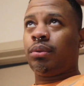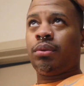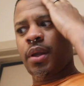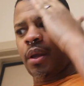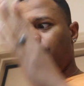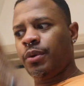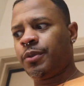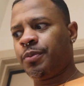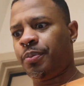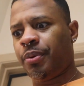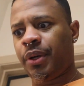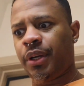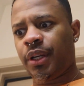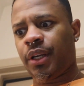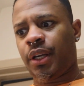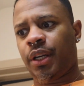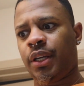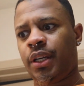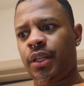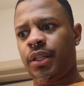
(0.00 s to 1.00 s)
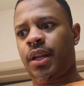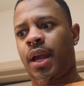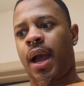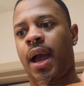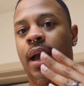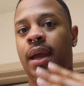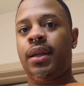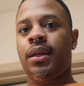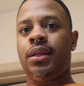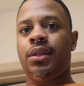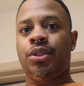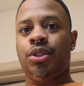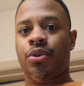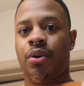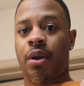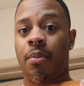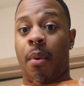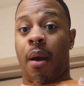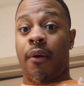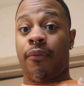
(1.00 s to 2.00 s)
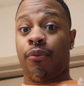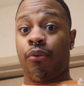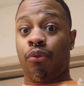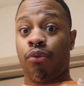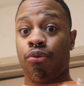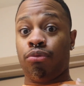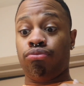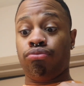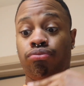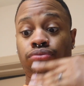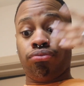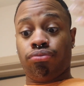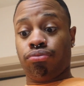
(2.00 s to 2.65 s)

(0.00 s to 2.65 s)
It was pretty good. I enjoyed my food.